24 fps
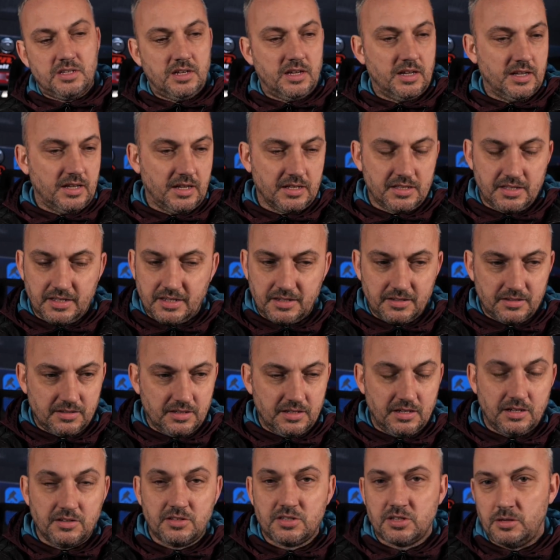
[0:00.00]
I, I think,
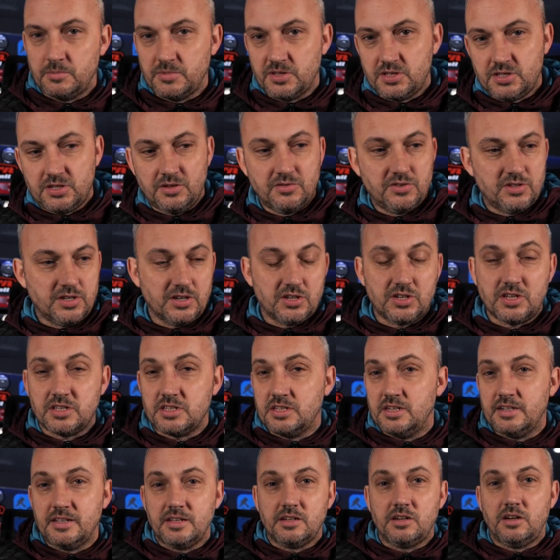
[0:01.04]
you know, Thomas Soucek,
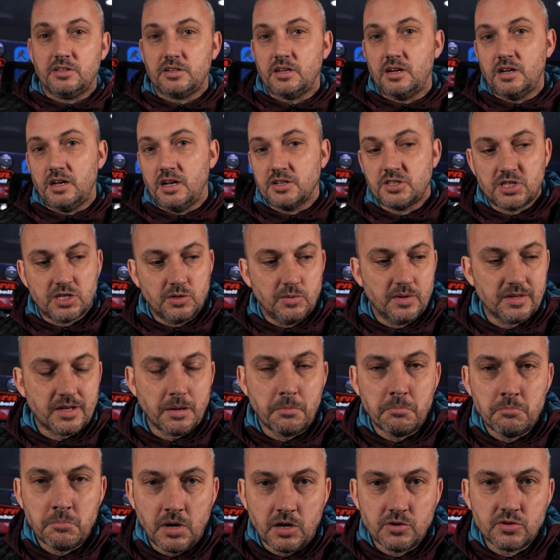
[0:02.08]
Jesse Lingard are, are two of
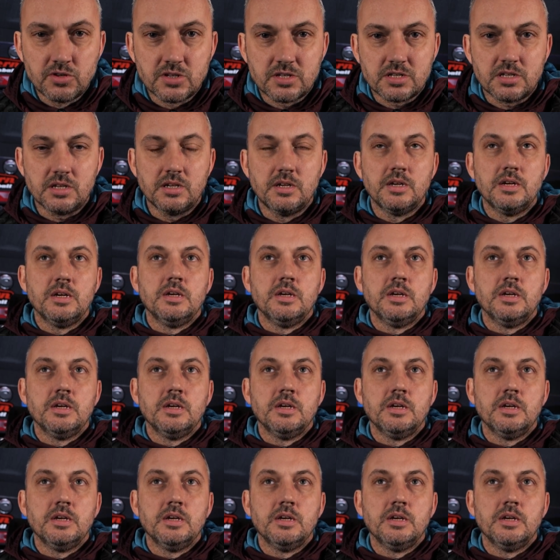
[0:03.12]
the most